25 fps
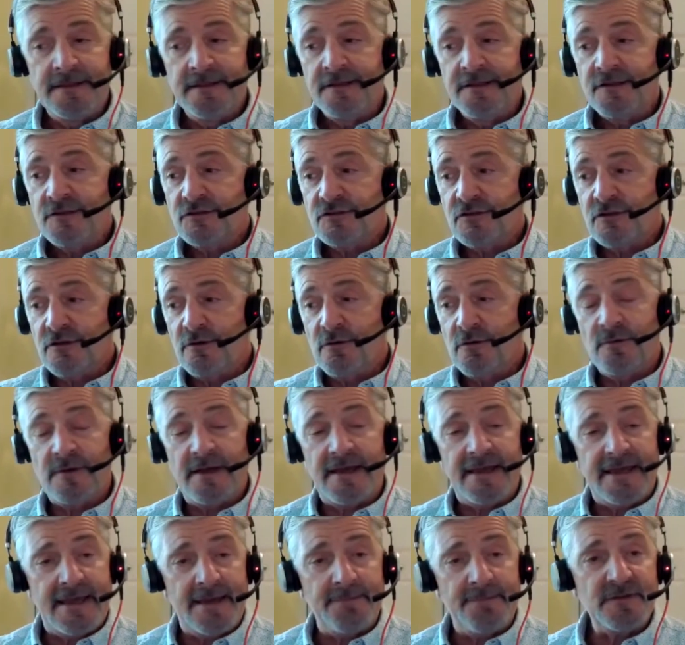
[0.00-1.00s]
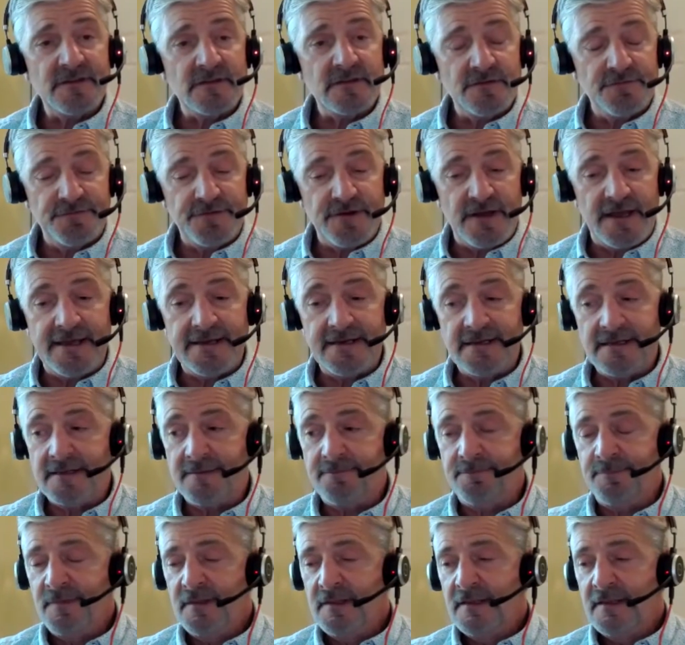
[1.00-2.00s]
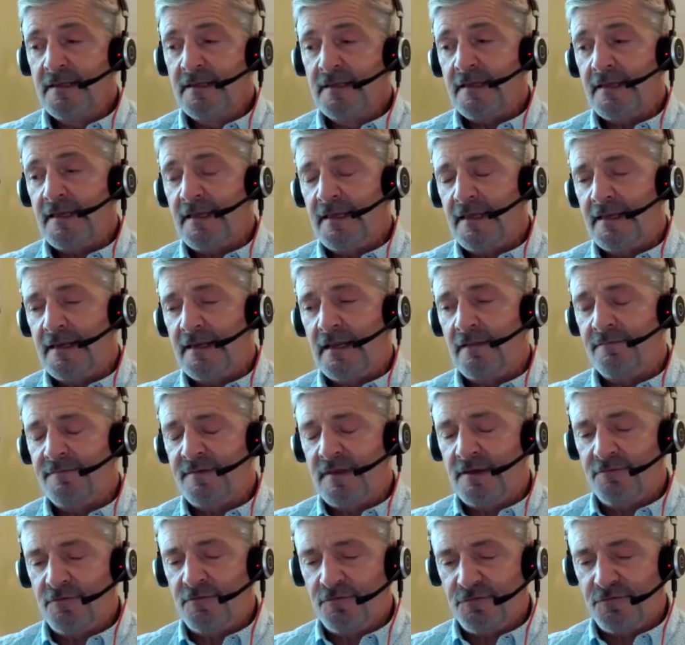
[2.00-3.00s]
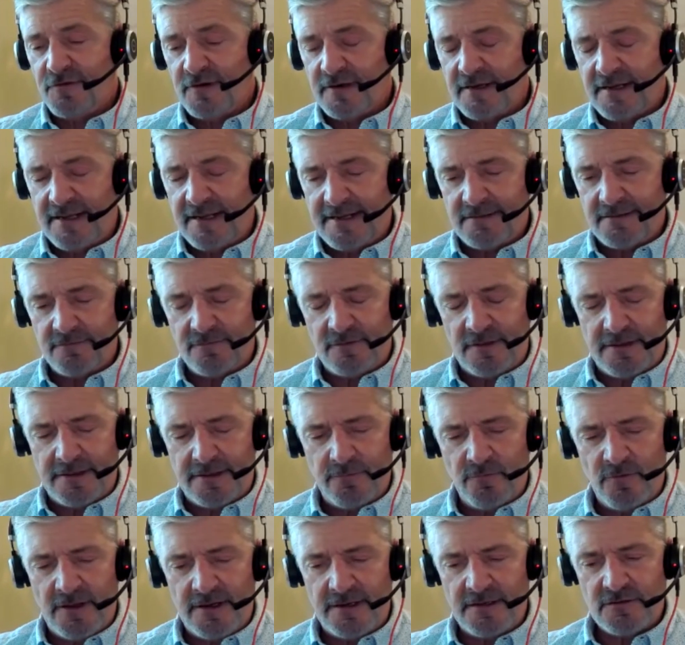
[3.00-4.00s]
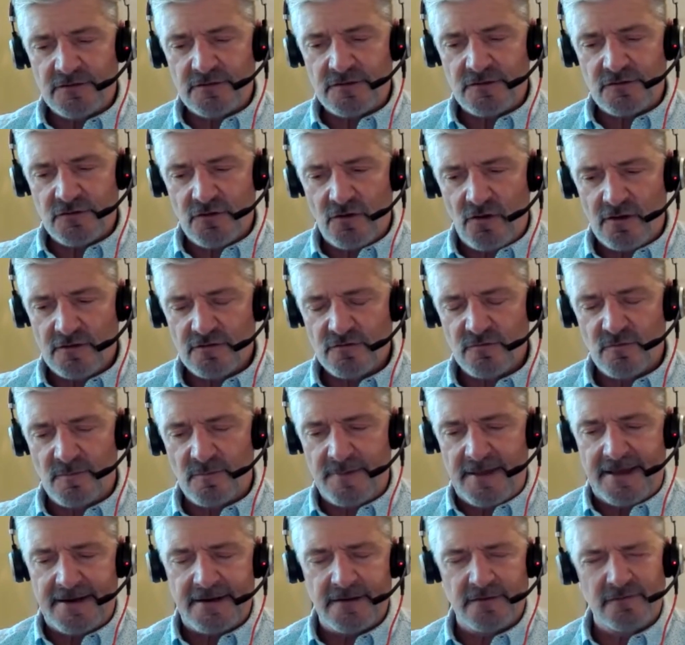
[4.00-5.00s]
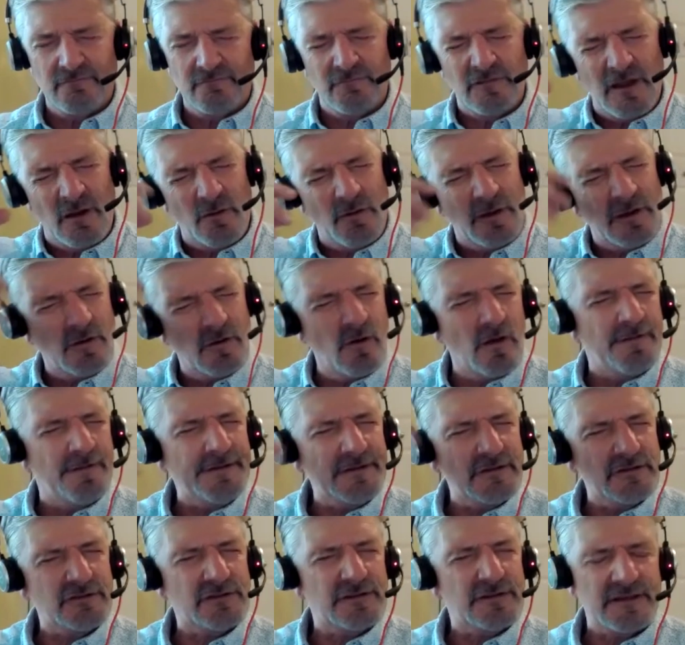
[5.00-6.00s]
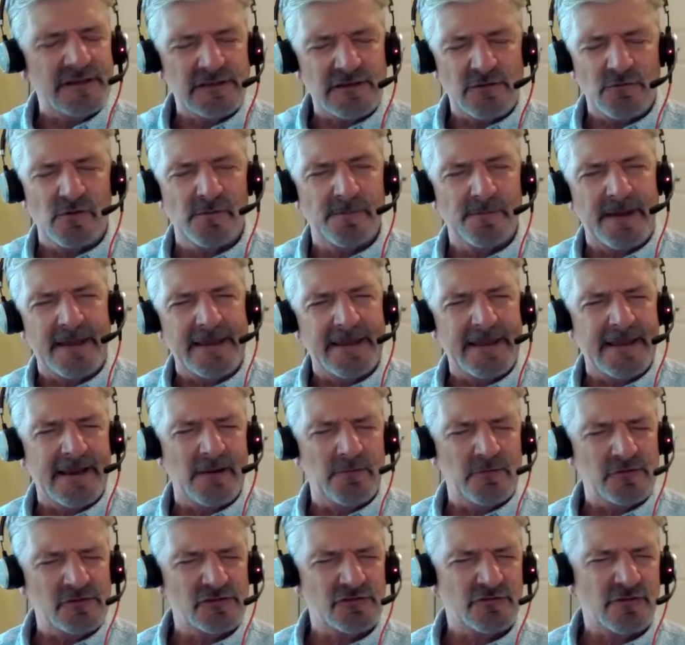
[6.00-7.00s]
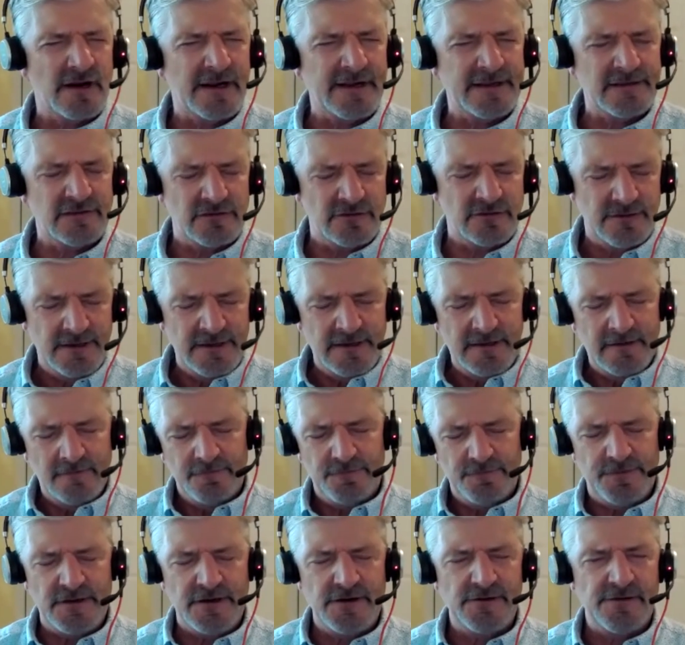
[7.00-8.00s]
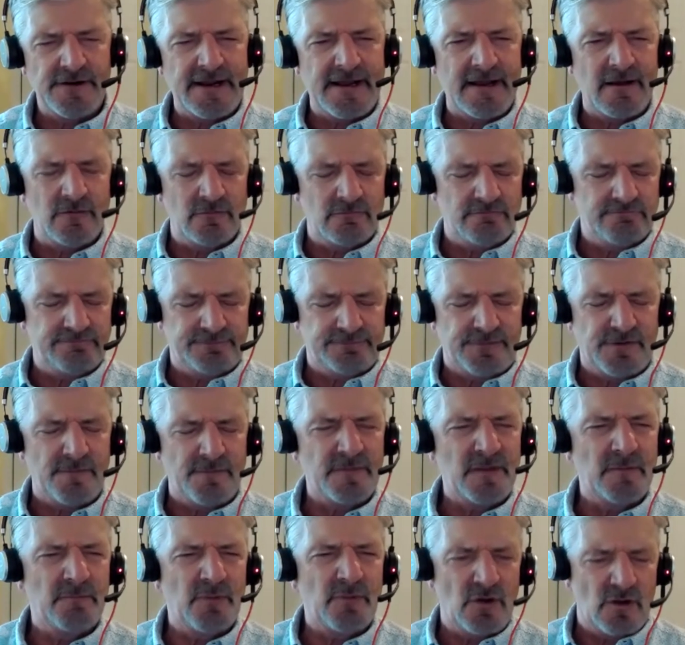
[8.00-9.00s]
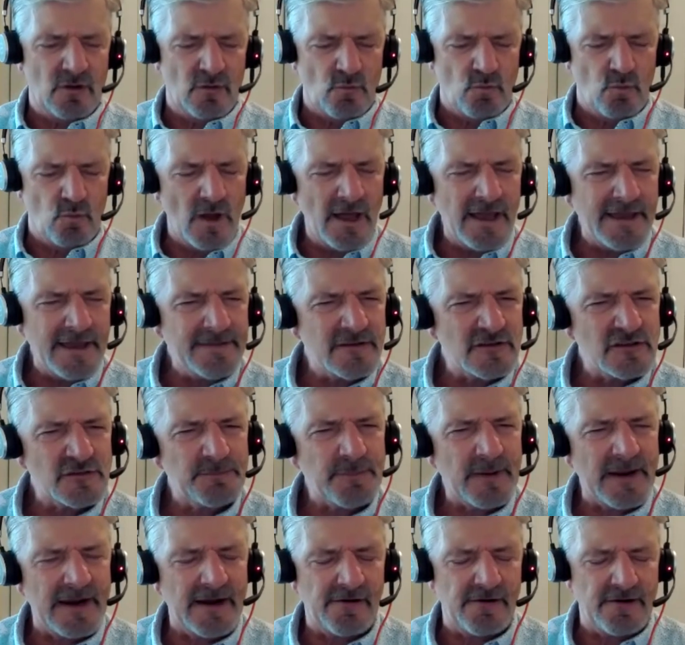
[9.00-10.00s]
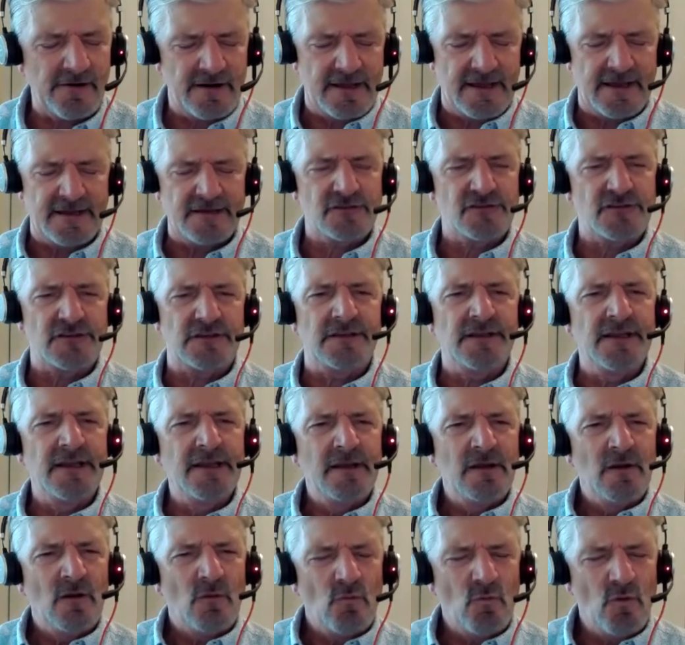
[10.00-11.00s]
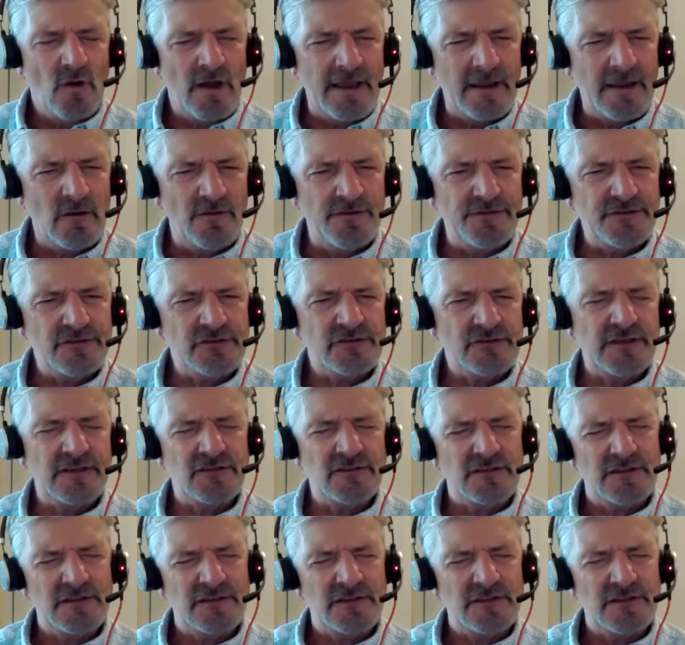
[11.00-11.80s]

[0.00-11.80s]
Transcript: So I happened to find him, and I'll never forget, I went in to talk to him about it. Knowing all these things that were in my head, I was trying to figure out from the book, why this paradox and why all these things.